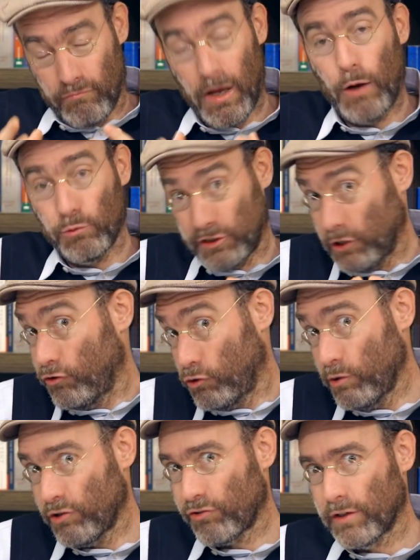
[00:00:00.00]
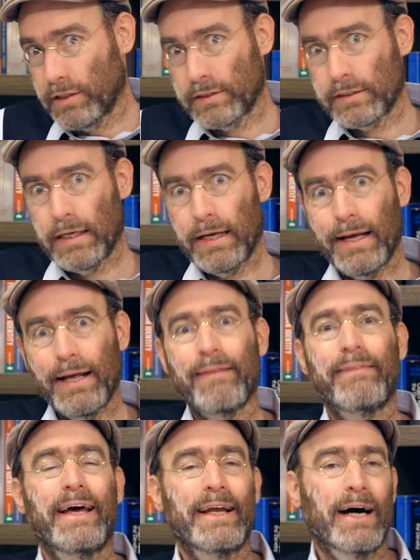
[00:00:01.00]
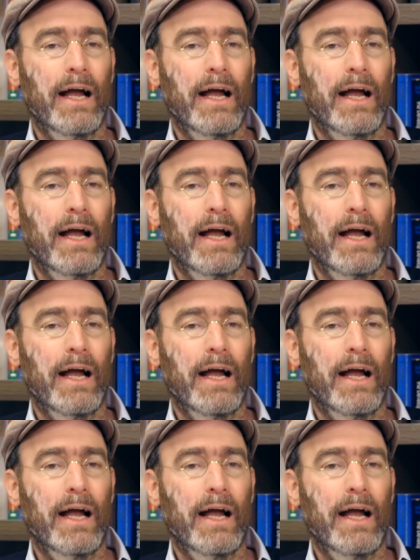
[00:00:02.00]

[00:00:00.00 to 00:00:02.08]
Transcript: I would say, Jewishness than